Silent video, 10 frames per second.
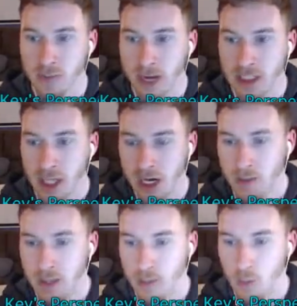this match.
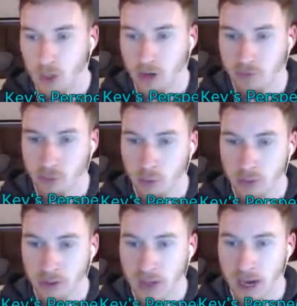I'm getting more comfortable
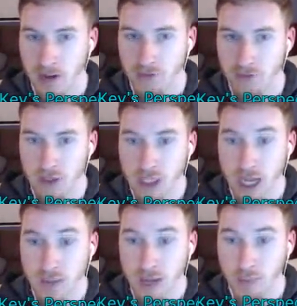with it now. The first
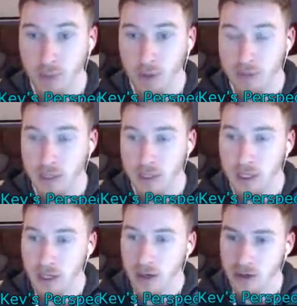game that I played with
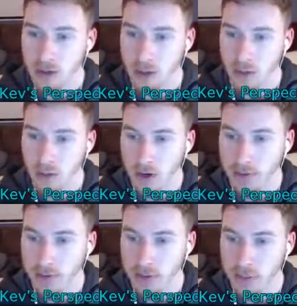it, it was a little
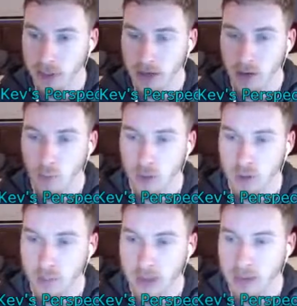rough. I was playing on one
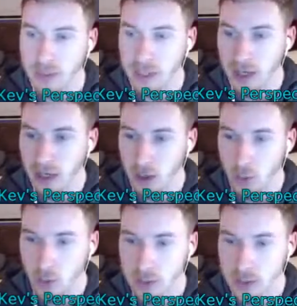of the maps that
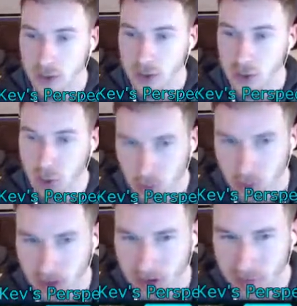wasn't too
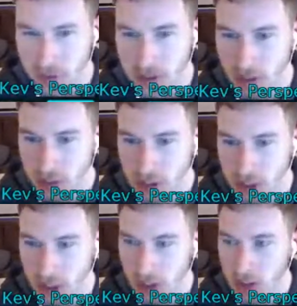great for a
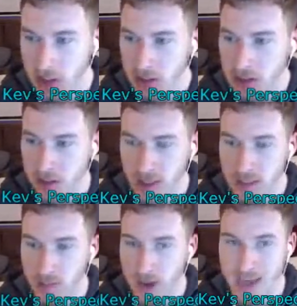submachine gun, so
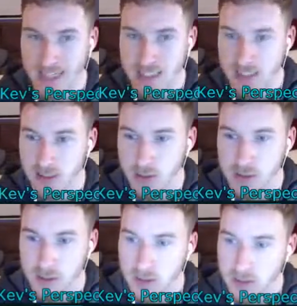that's my
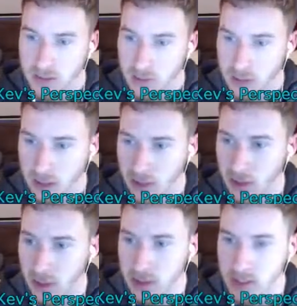excuse. Not a
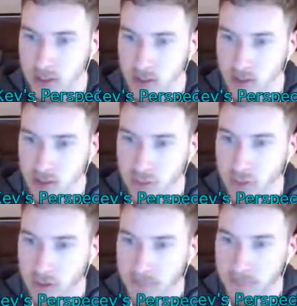great excuse,
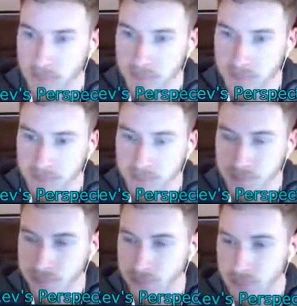but
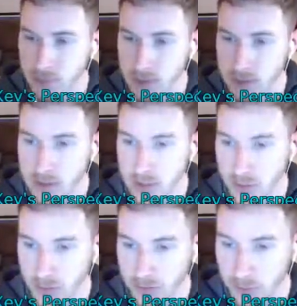it's
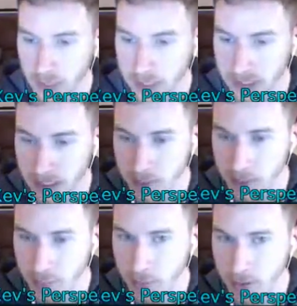the only one I could
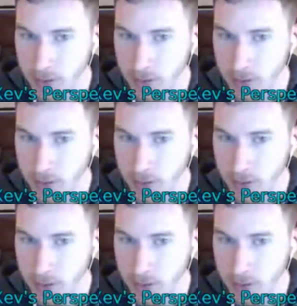come up